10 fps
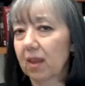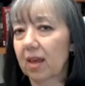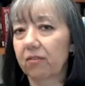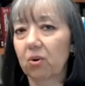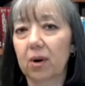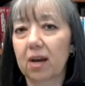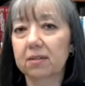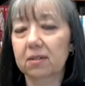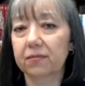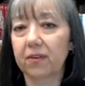and everyone
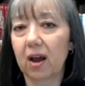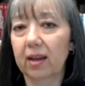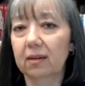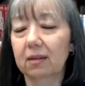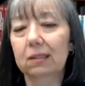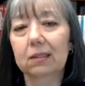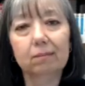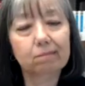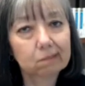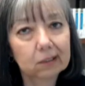else is fine,
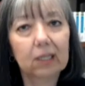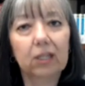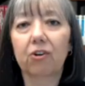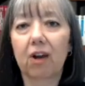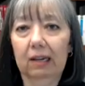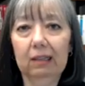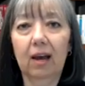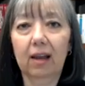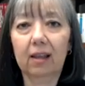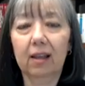you're out of
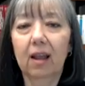luck.